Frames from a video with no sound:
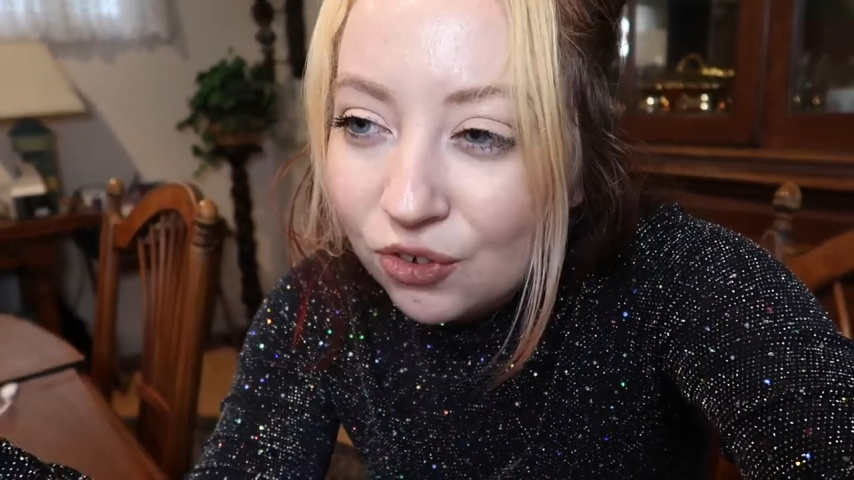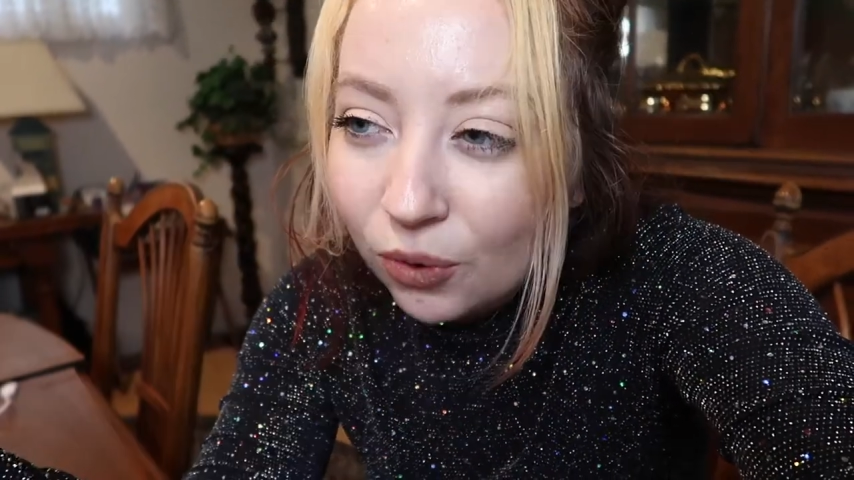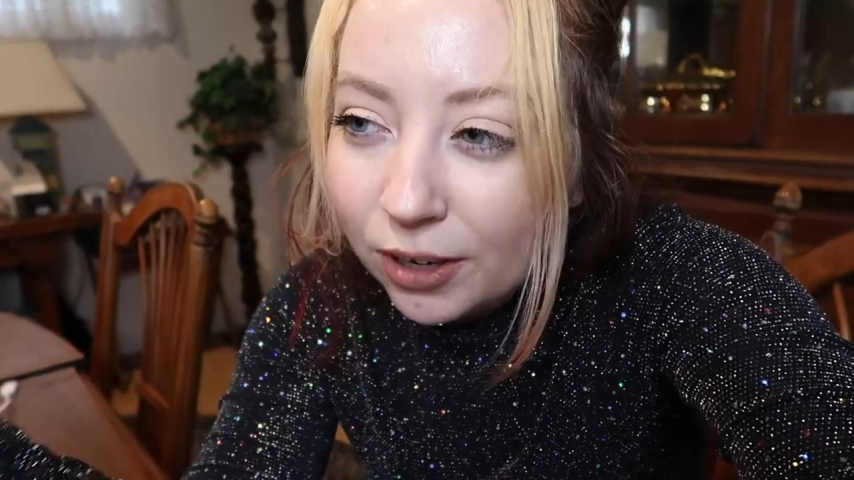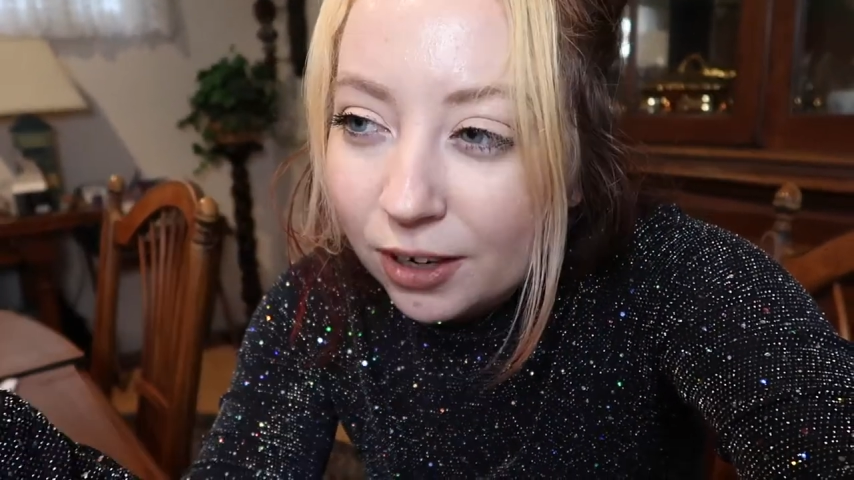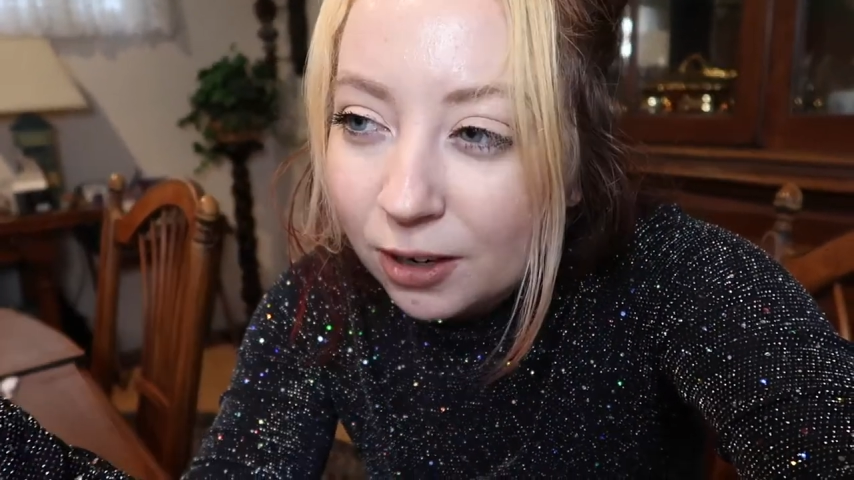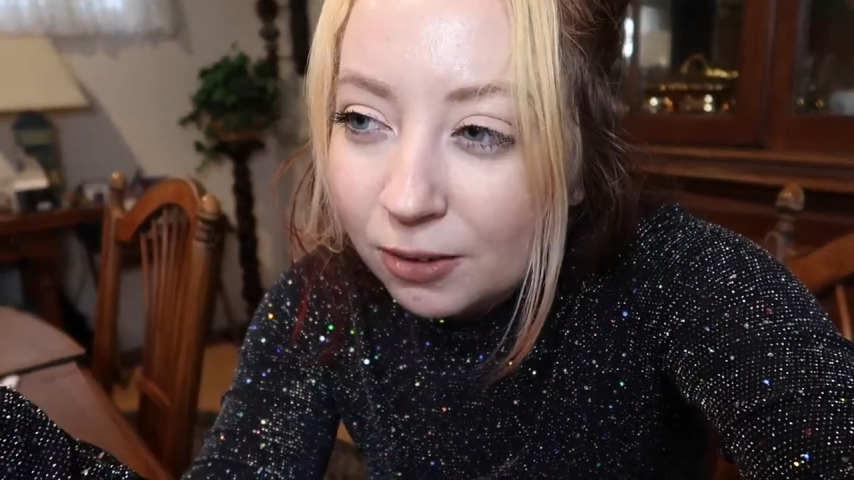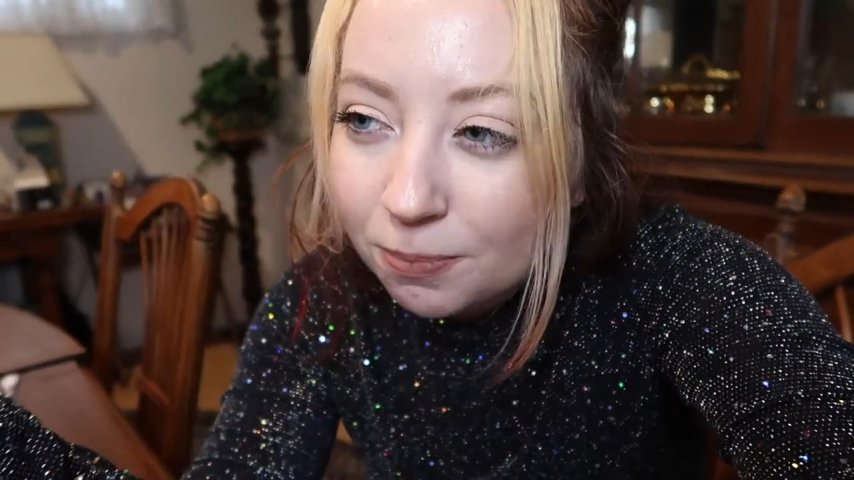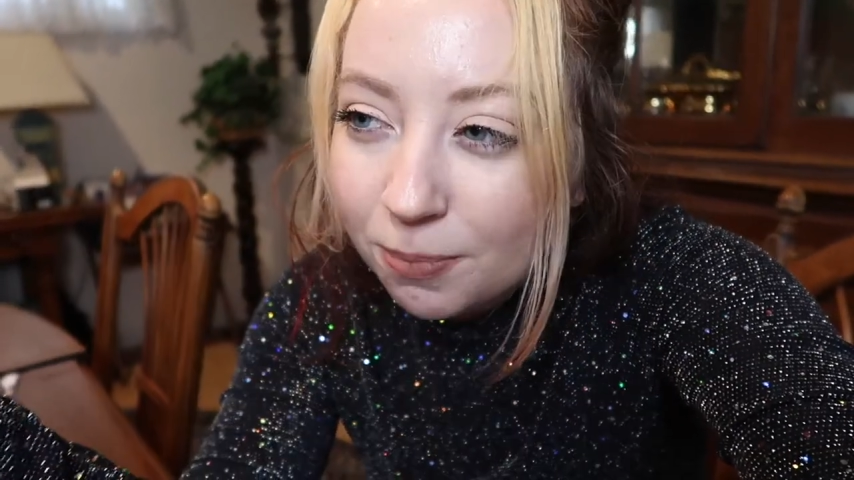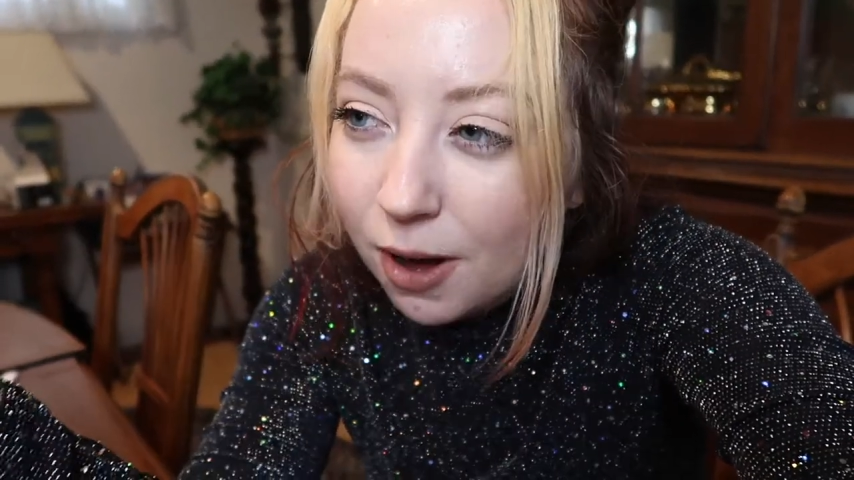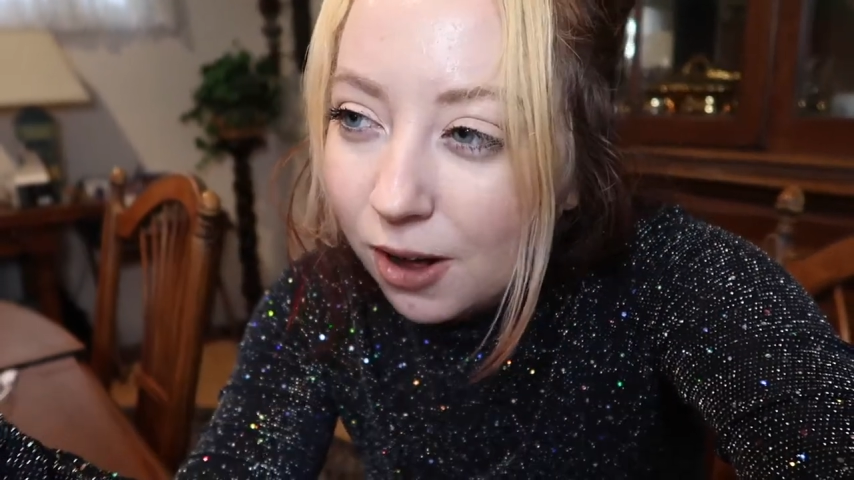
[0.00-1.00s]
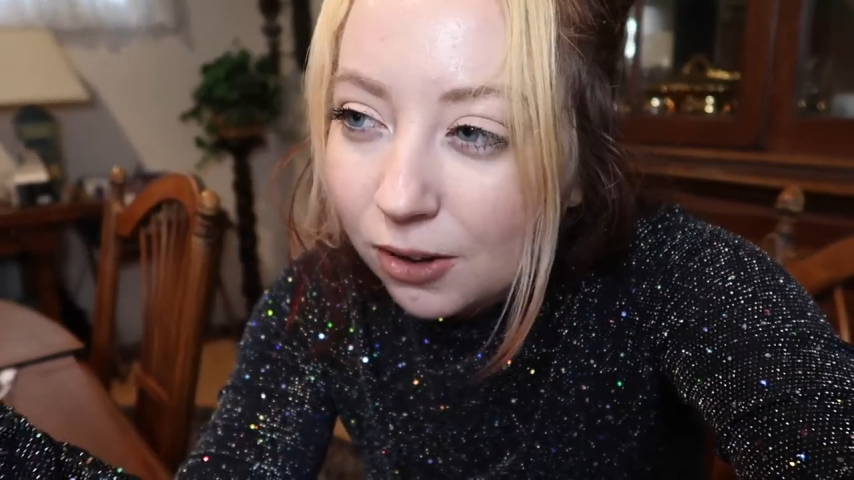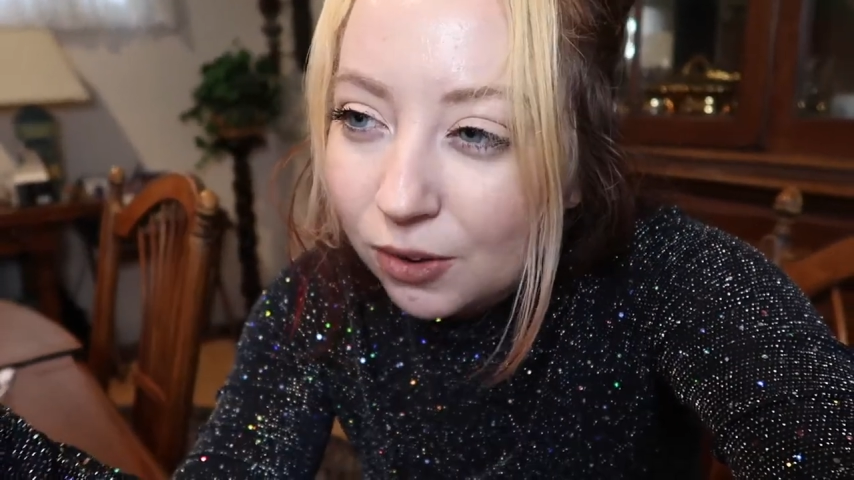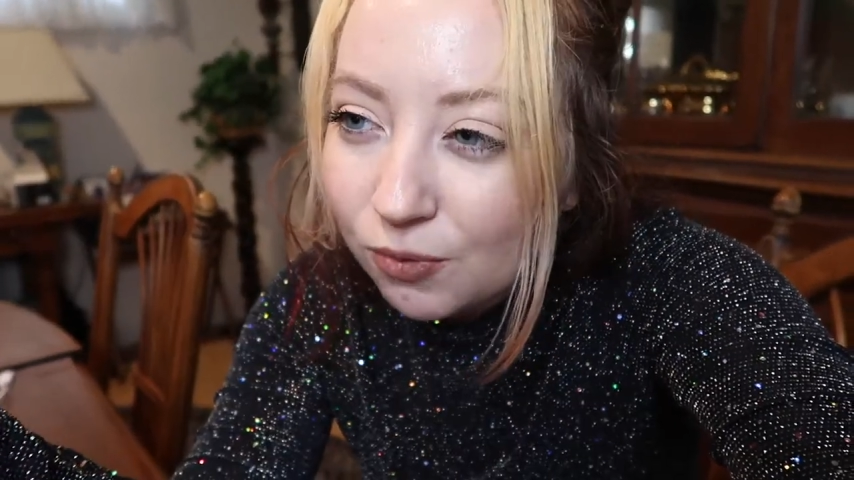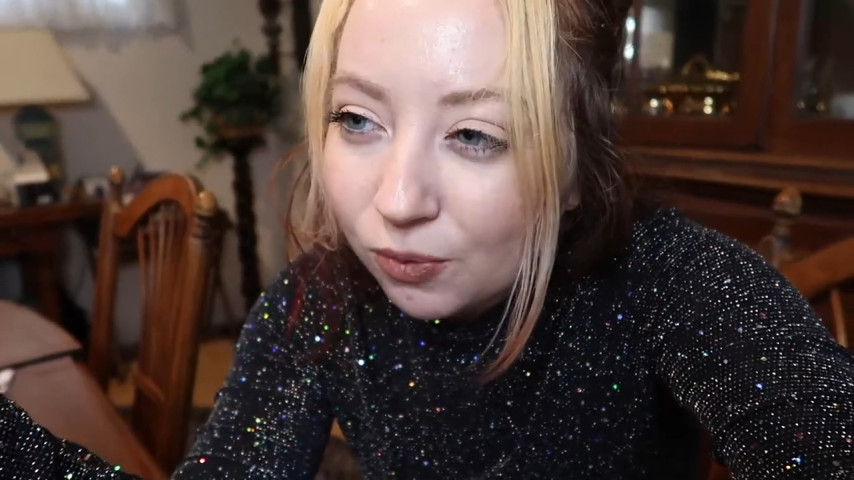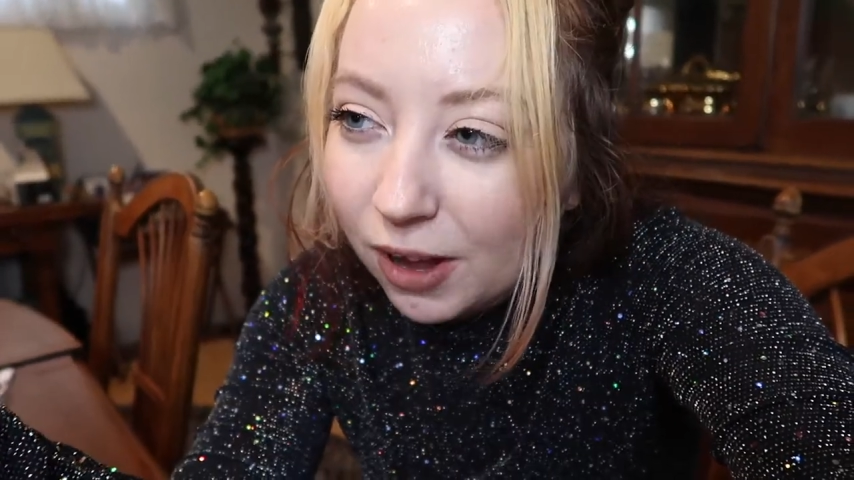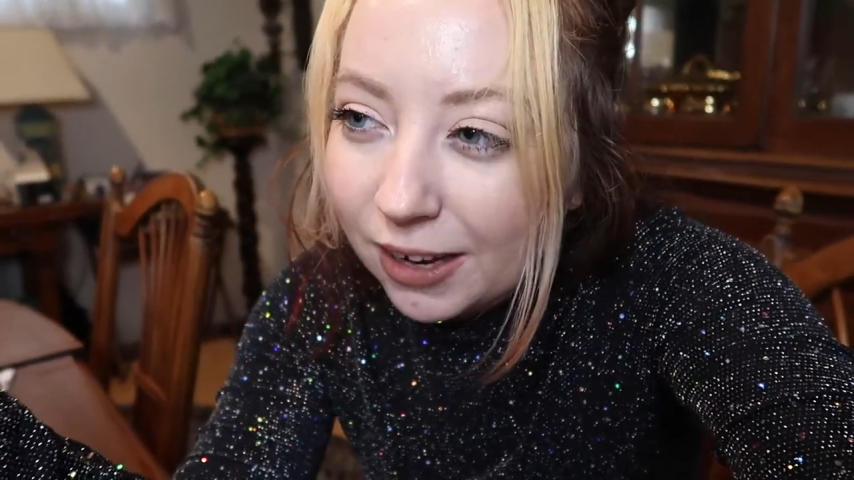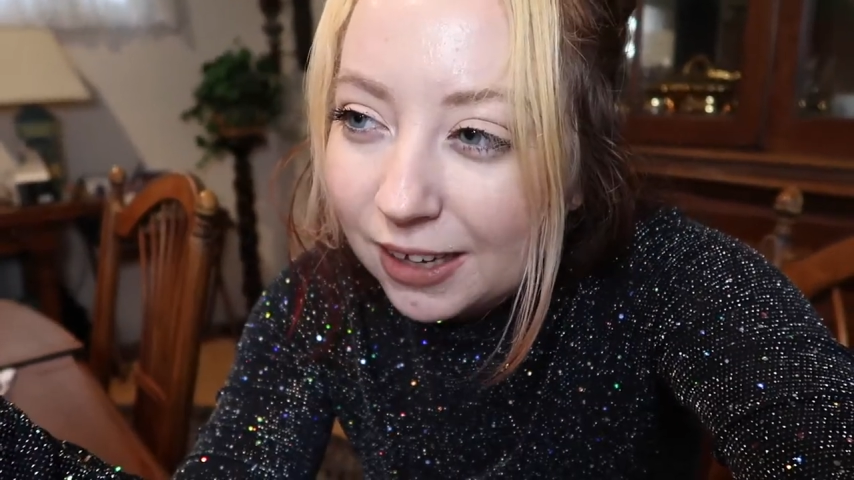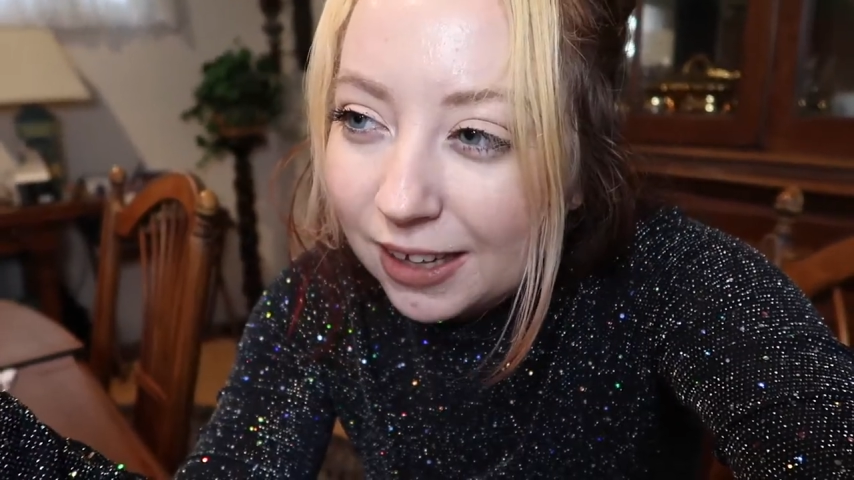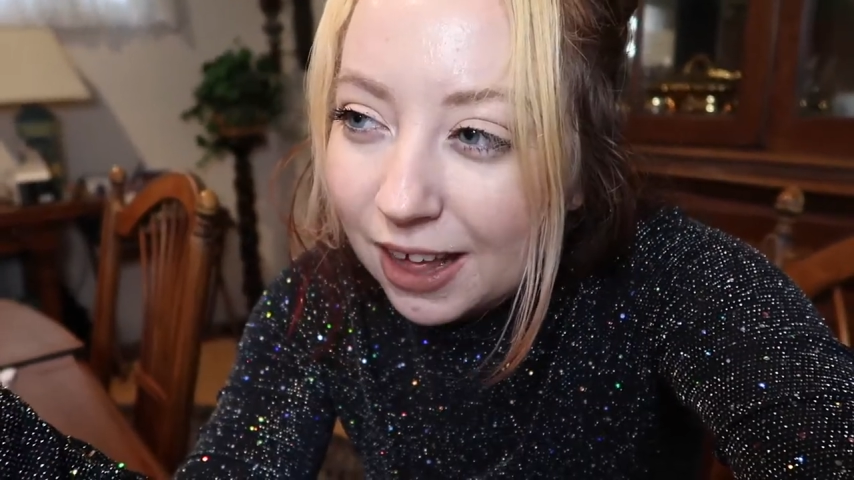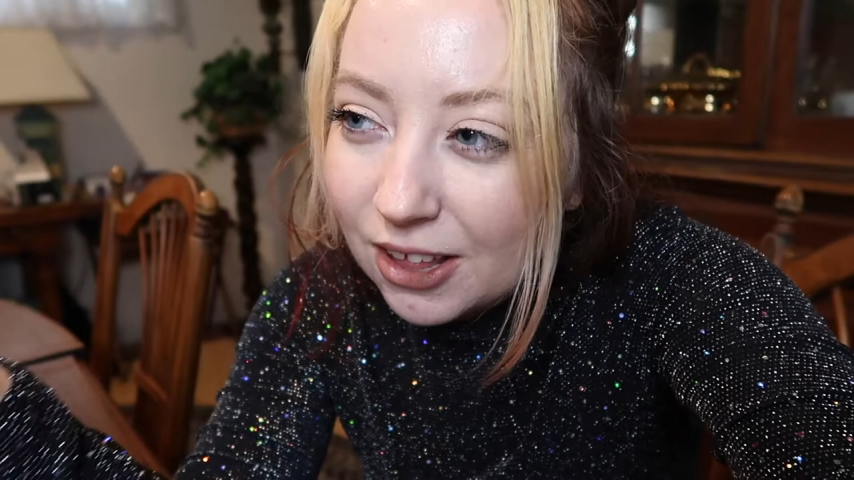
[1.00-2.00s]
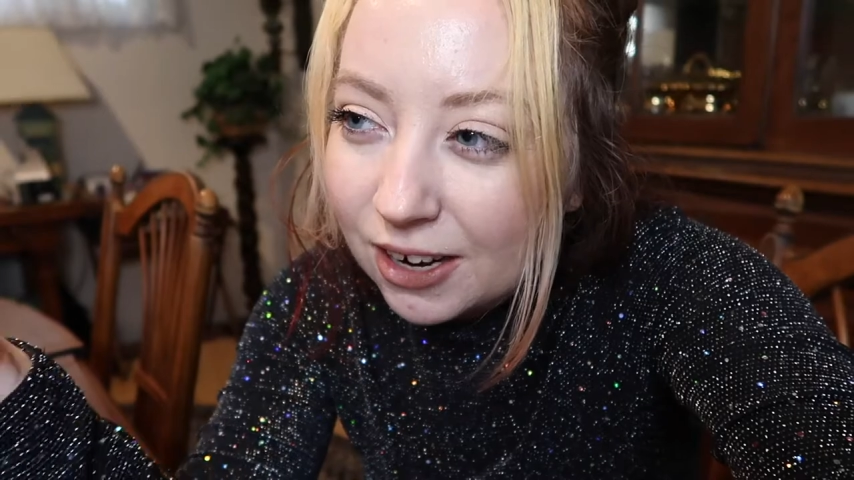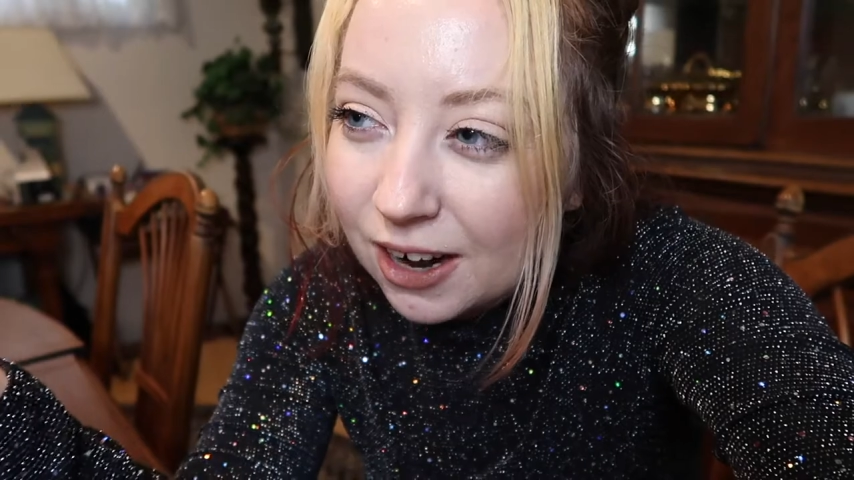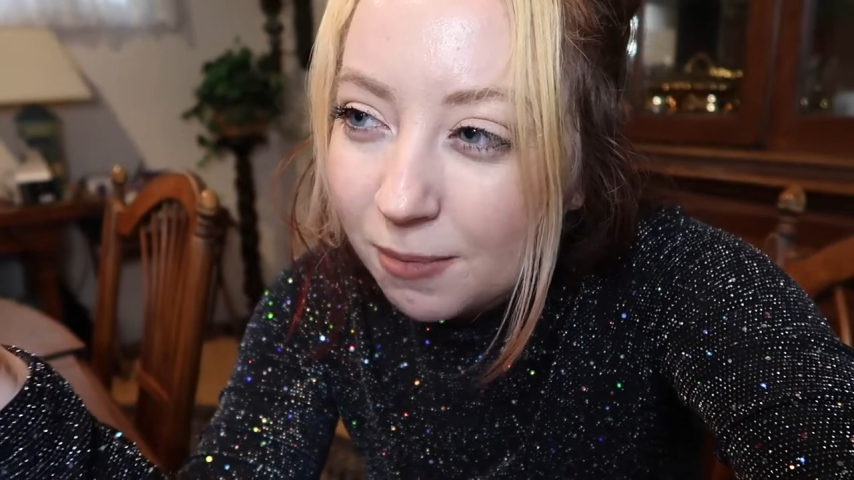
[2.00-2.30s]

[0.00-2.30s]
enjoy our bottle of wine together.